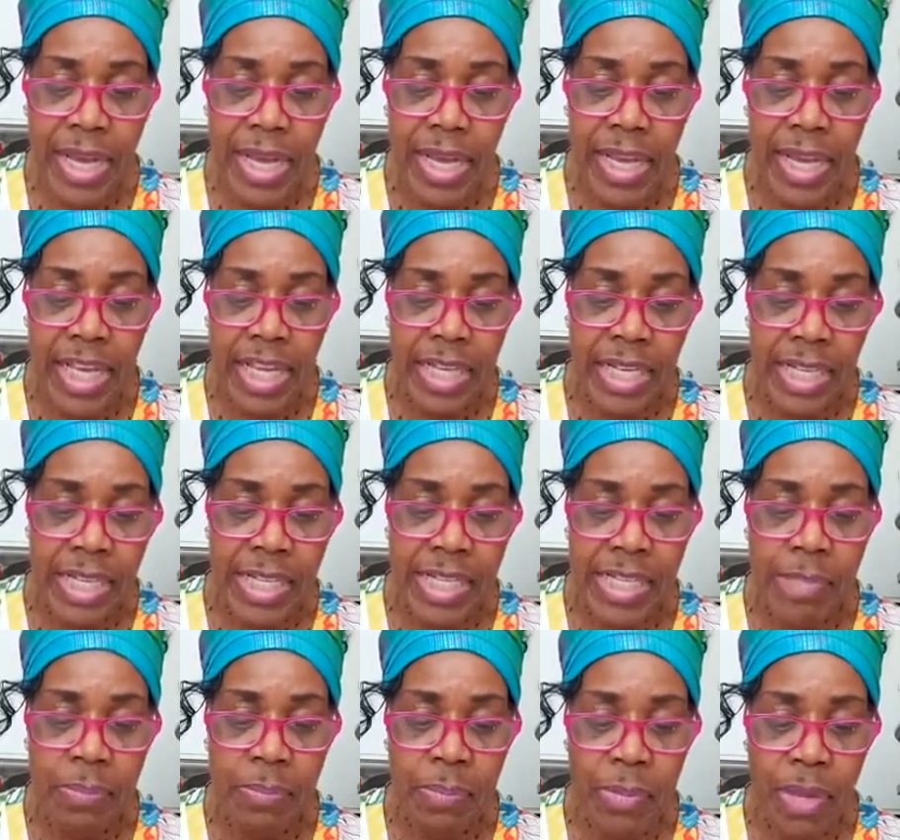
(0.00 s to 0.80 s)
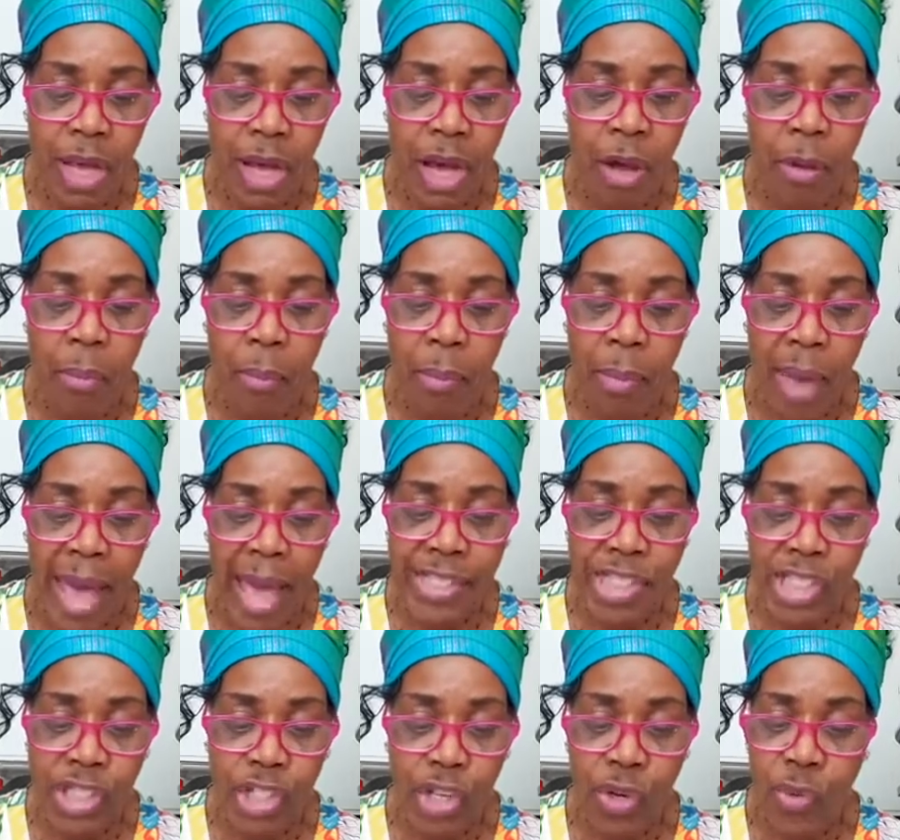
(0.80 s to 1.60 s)
It is a
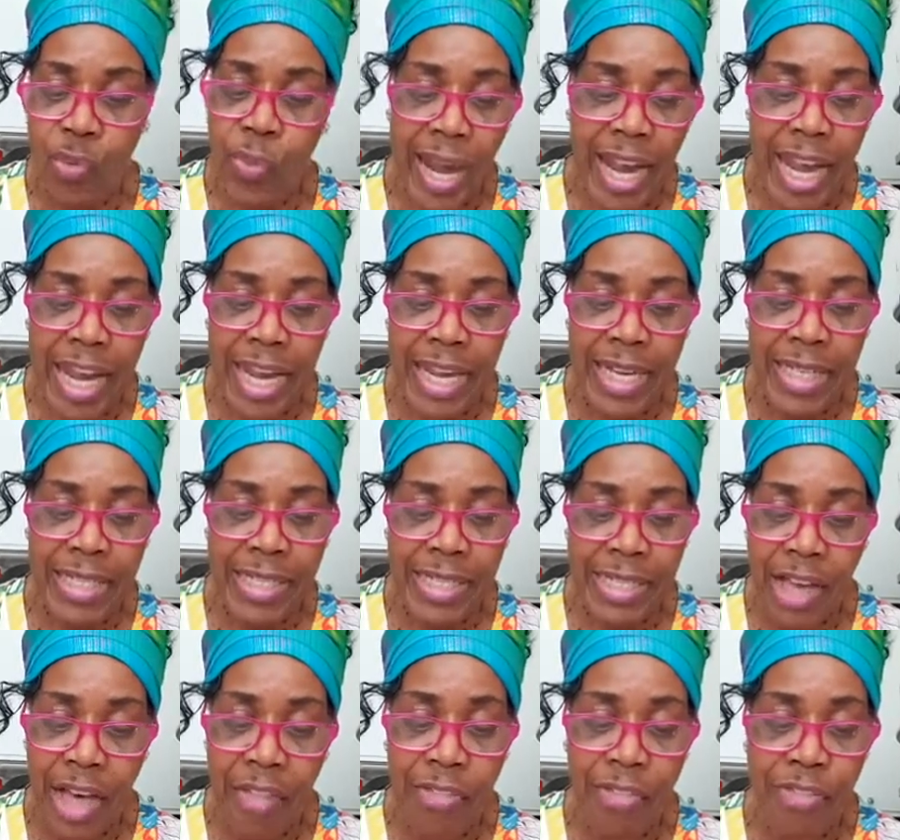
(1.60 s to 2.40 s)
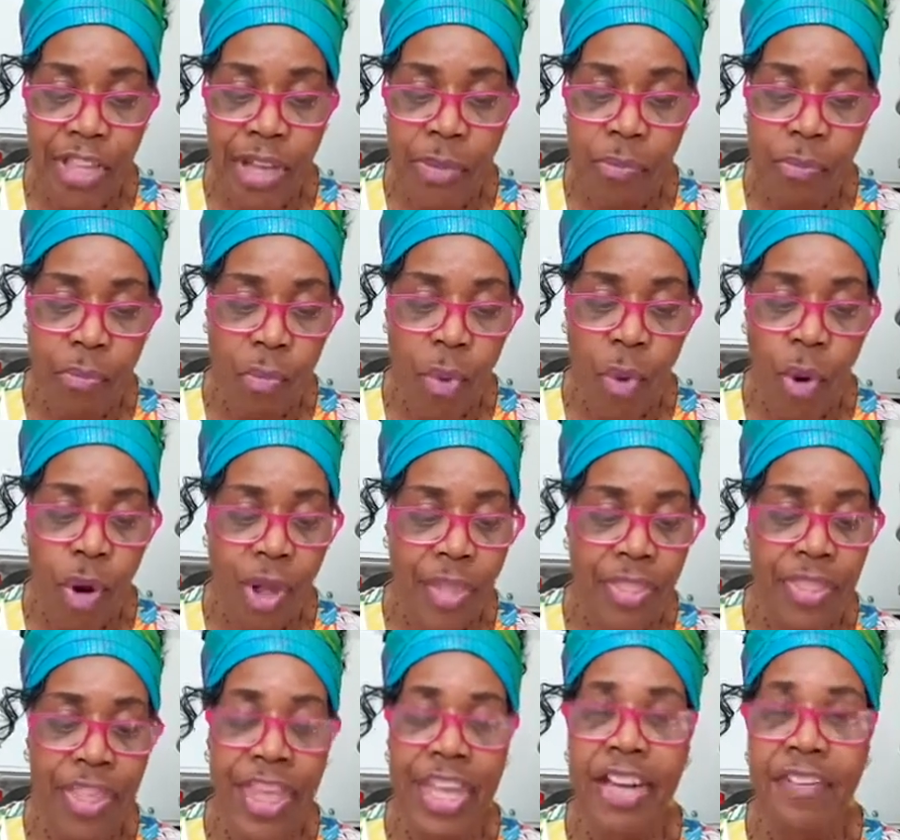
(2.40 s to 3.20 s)
masquerade, nothing
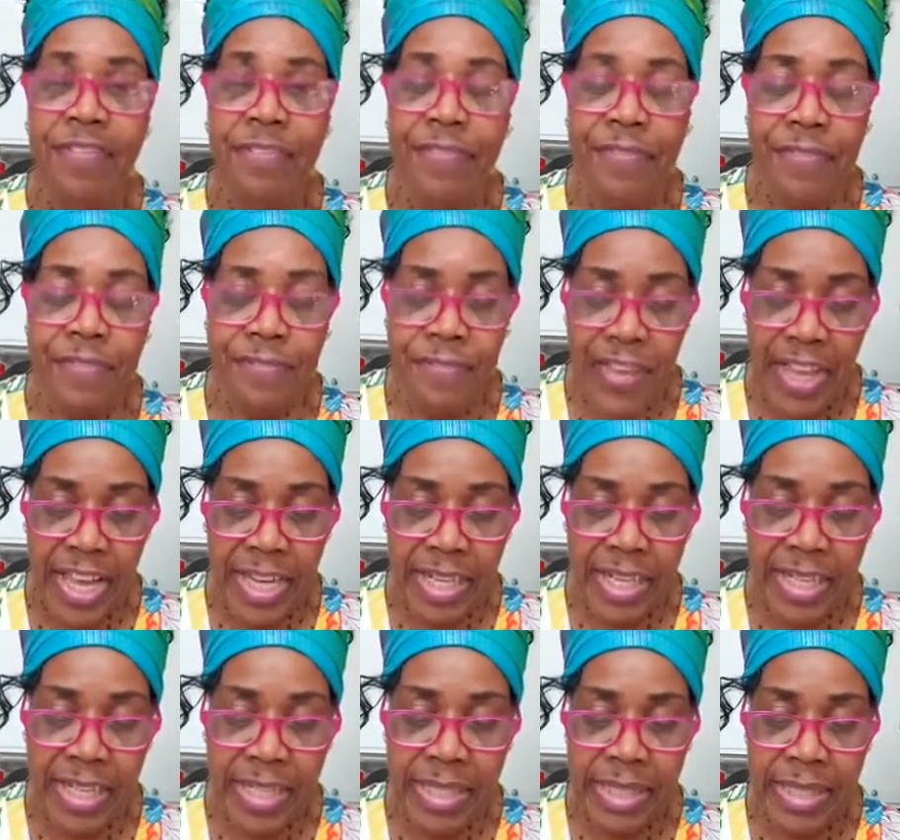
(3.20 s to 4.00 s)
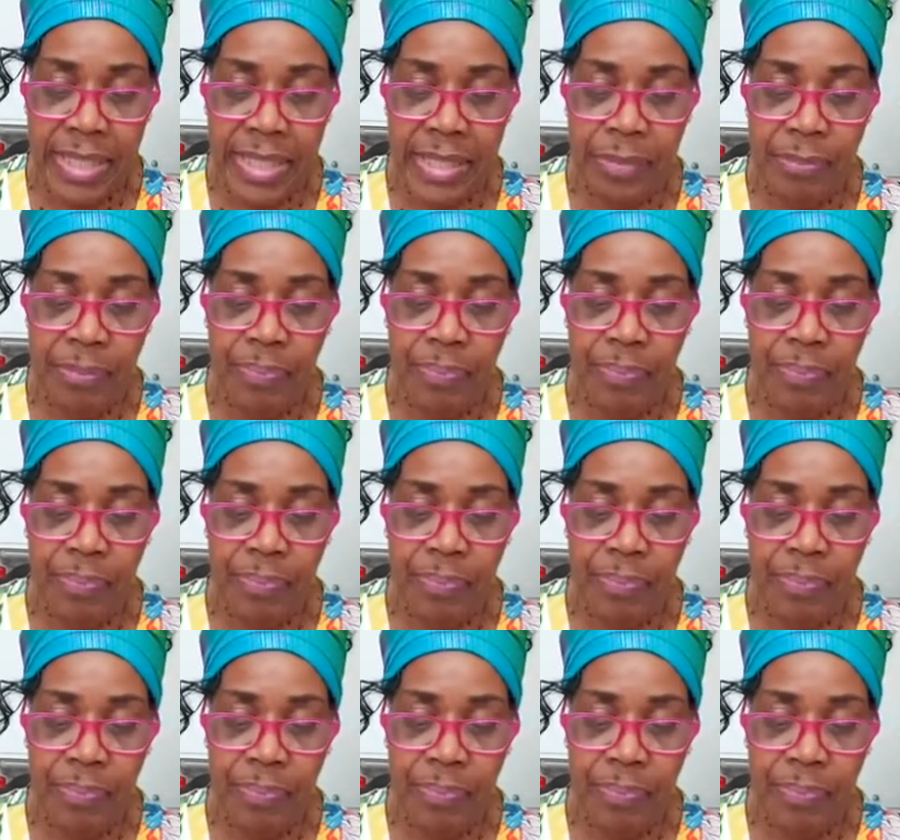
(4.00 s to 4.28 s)
more than a fake.